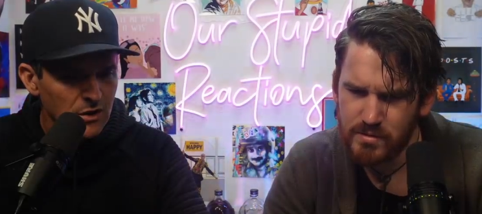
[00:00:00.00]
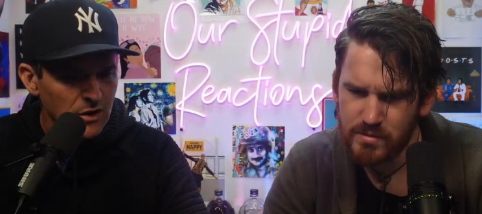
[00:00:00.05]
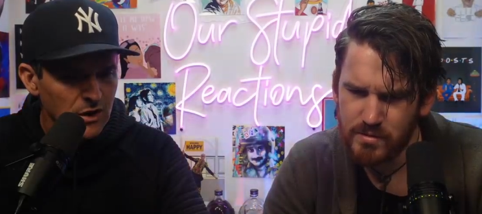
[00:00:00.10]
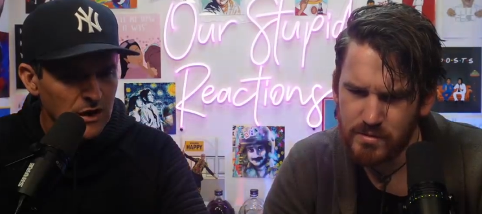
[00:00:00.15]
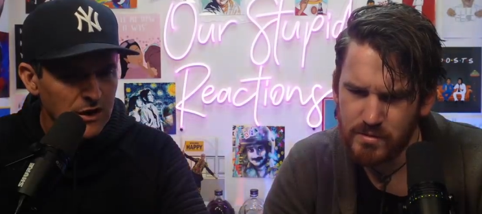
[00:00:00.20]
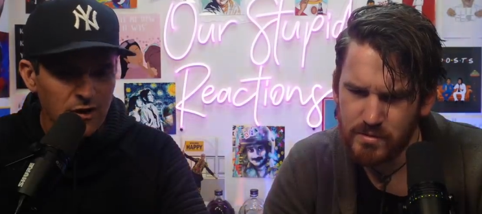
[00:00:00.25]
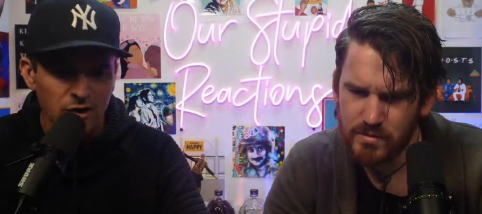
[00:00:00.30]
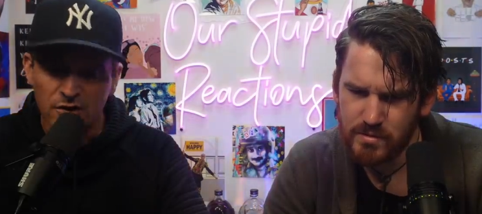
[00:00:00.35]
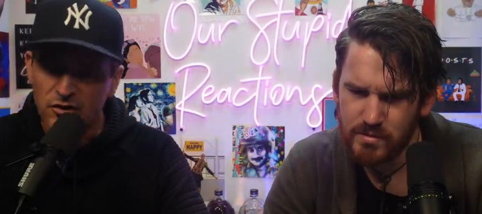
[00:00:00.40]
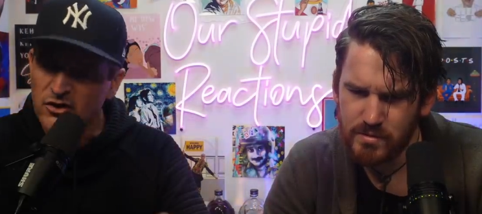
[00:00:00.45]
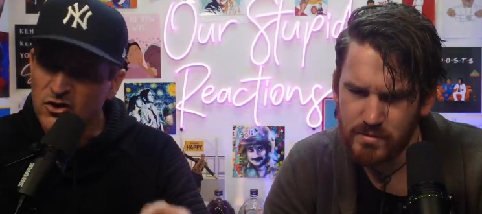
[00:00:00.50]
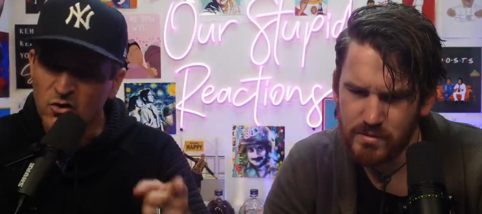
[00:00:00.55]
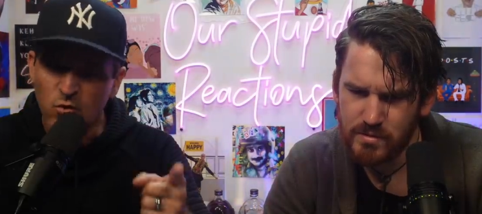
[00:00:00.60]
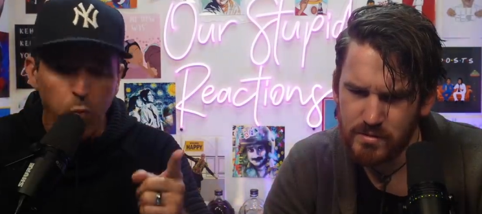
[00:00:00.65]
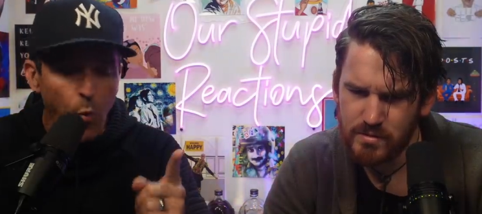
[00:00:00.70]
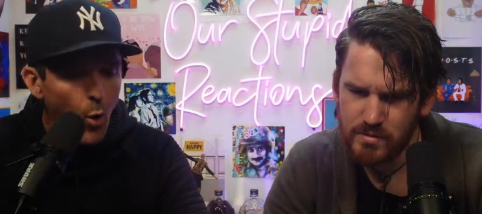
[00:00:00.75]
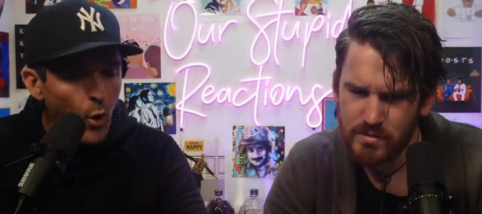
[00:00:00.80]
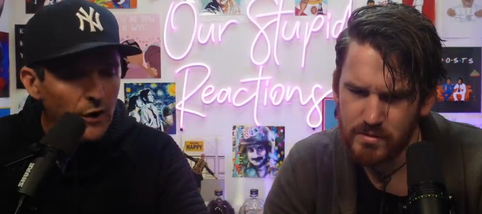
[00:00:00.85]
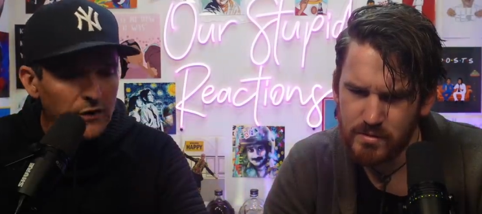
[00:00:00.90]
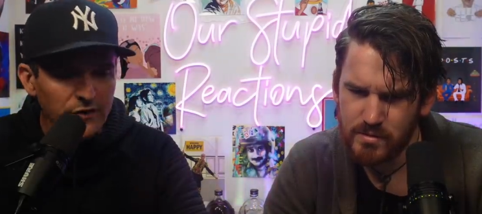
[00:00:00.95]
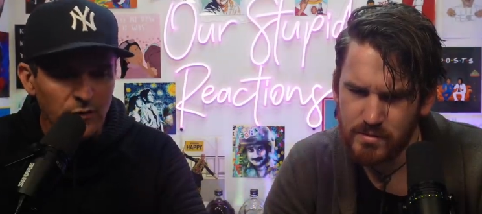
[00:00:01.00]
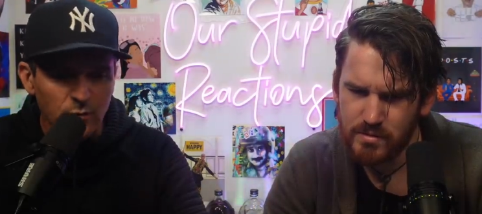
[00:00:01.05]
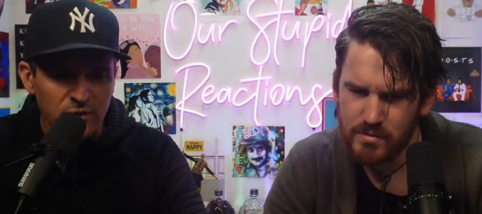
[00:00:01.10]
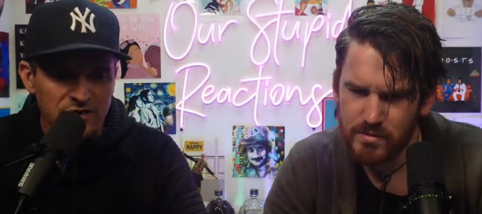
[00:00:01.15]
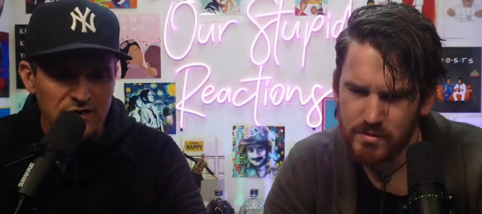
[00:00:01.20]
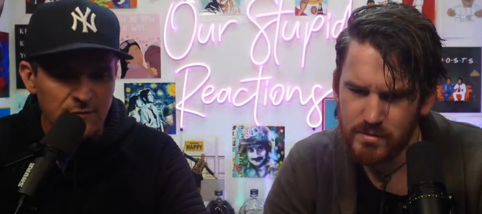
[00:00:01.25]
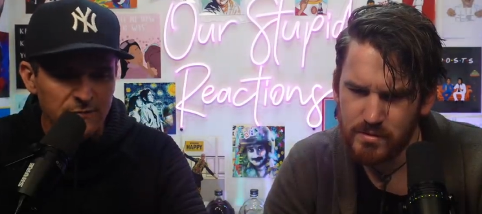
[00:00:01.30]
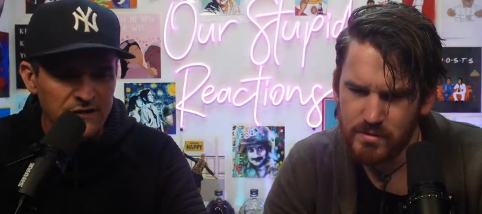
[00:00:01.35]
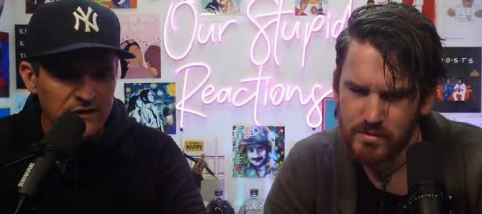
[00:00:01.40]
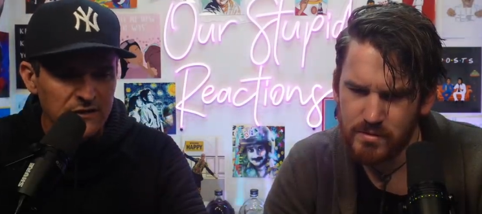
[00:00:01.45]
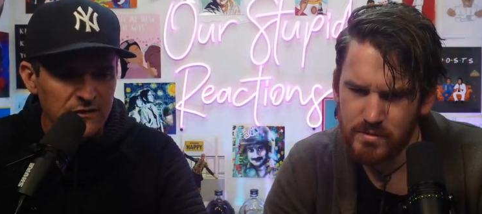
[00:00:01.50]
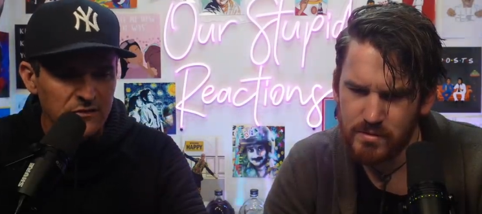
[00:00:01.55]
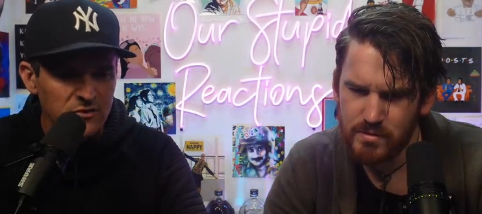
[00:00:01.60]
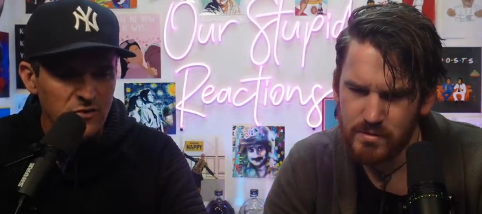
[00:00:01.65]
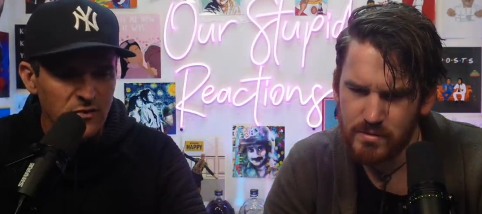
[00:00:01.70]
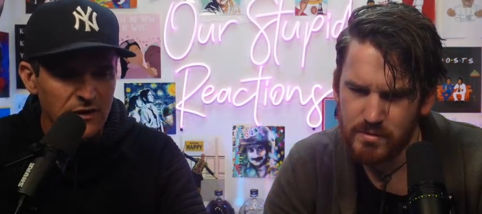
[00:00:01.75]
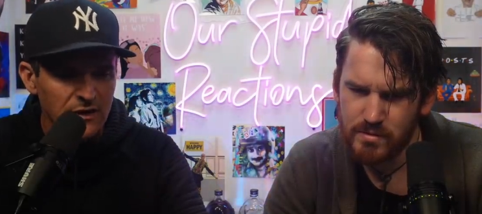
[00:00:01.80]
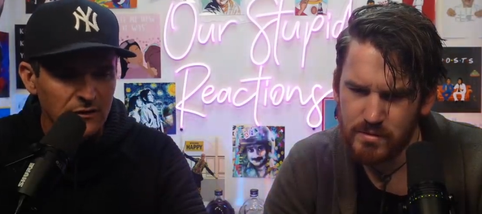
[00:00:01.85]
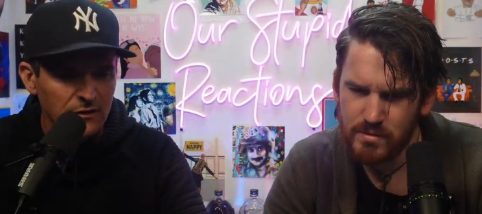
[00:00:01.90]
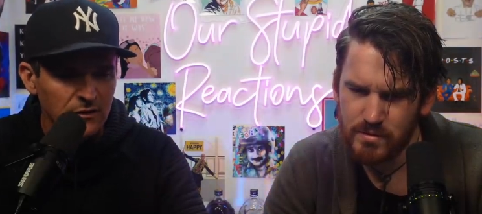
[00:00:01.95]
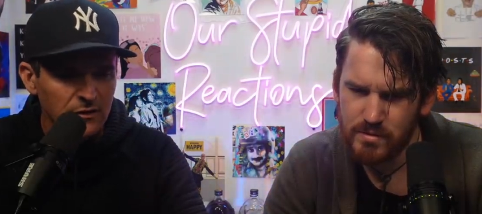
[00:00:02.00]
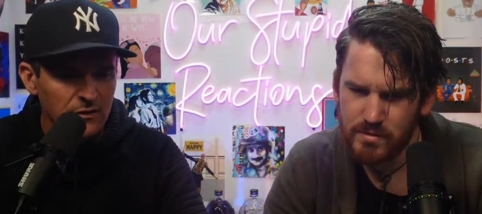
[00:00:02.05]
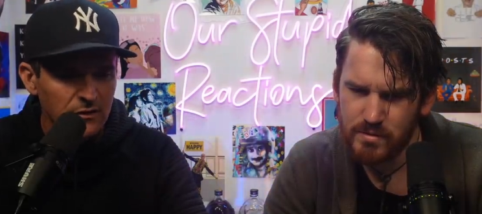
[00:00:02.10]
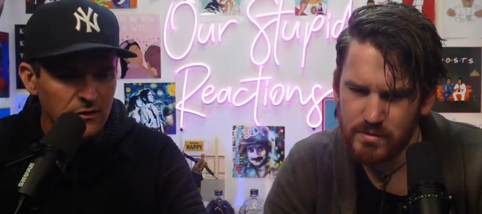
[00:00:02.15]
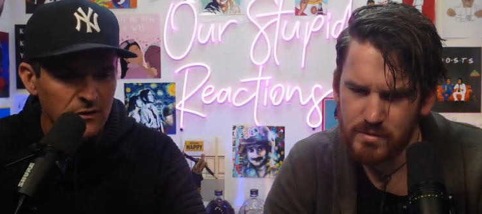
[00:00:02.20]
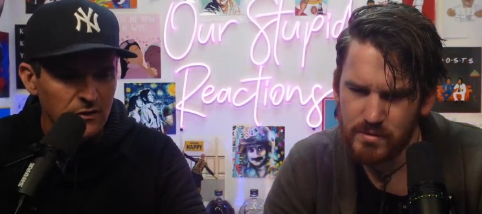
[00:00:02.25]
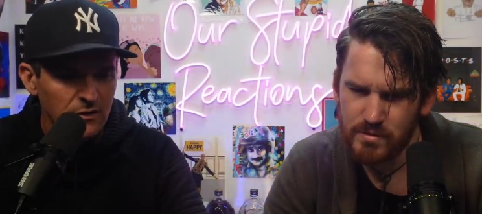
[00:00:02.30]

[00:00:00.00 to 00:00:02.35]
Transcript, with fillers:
Speaker 1: I could have sworn there was something in the trailer.